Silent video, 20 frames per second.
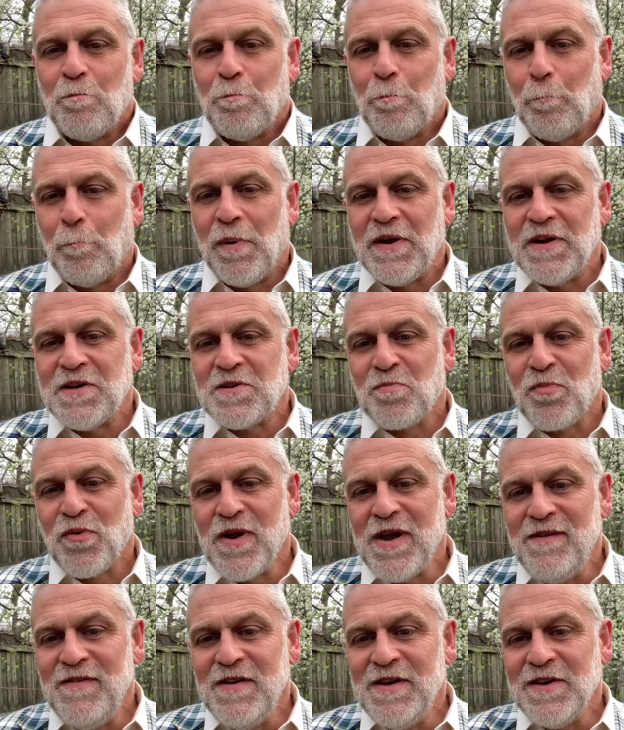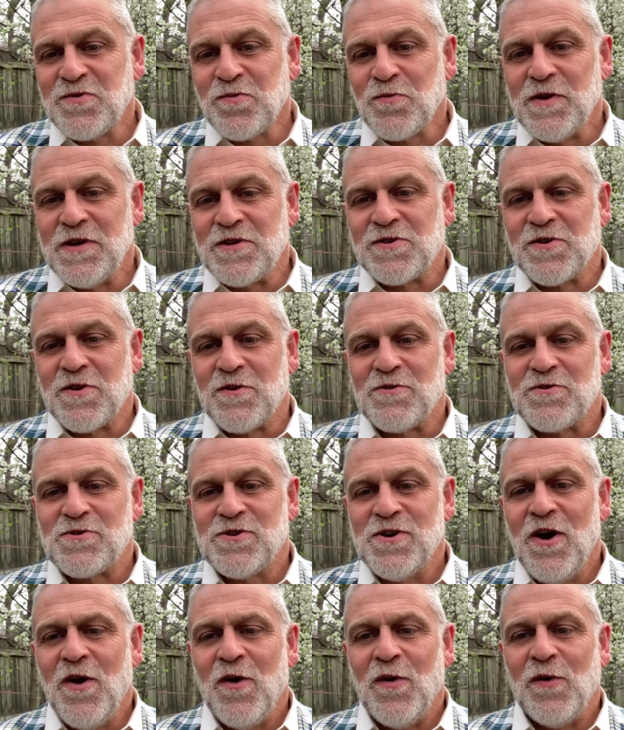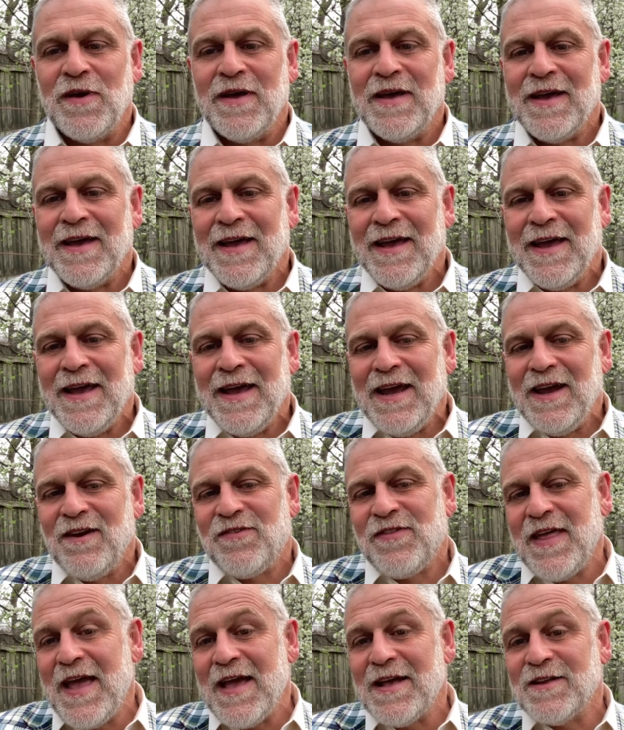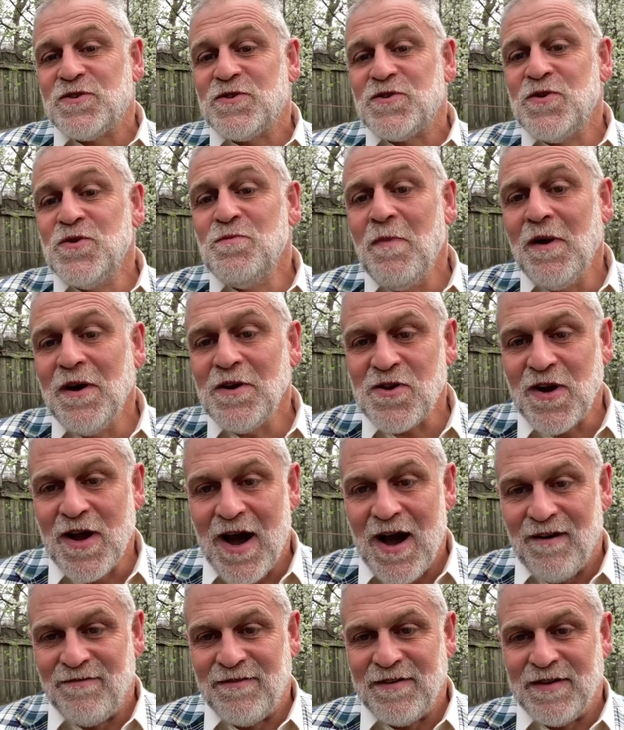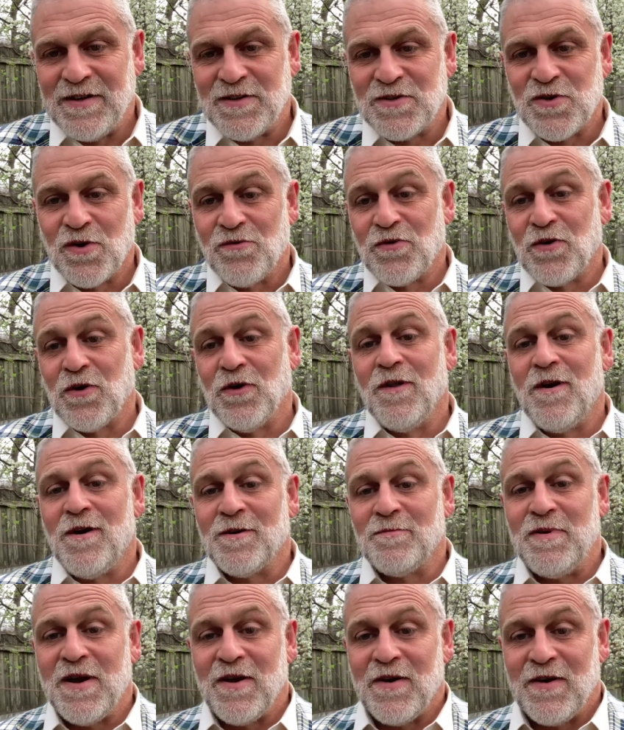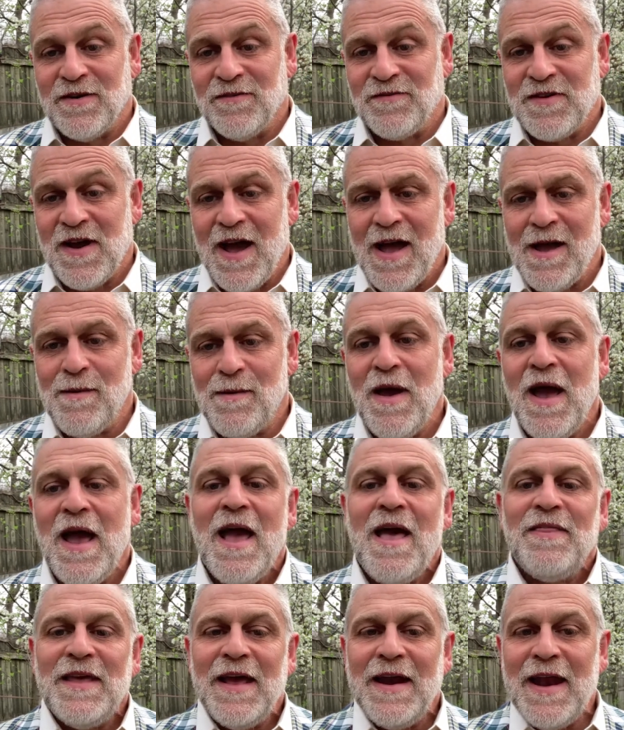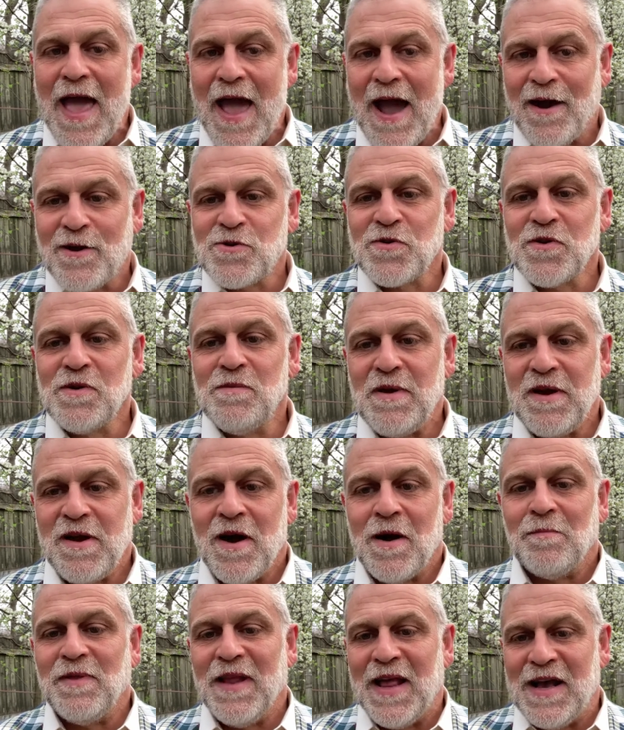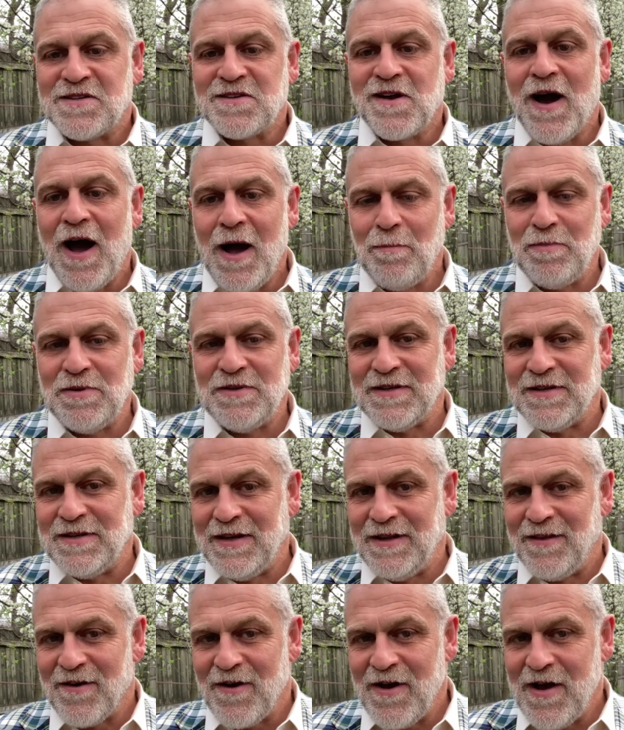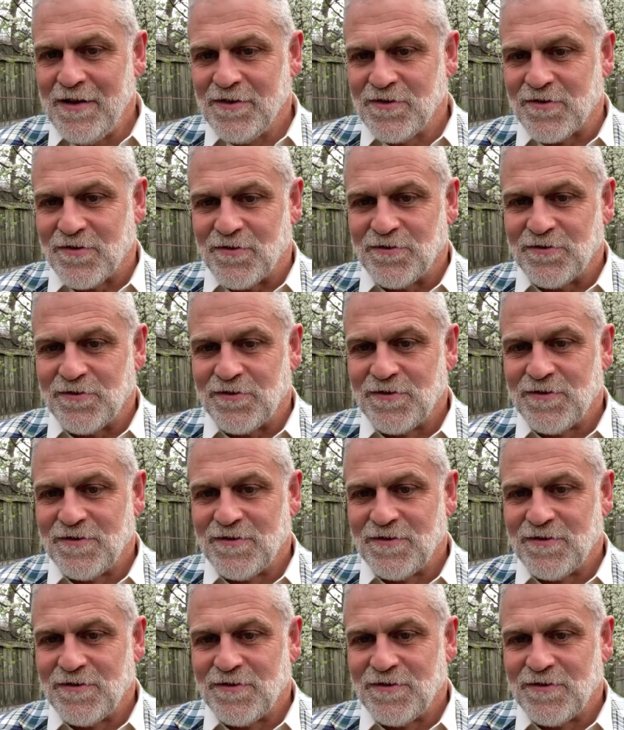But as previous research showed, if they had too much confidence over a long period of time, they'd actually become less competent in their answers.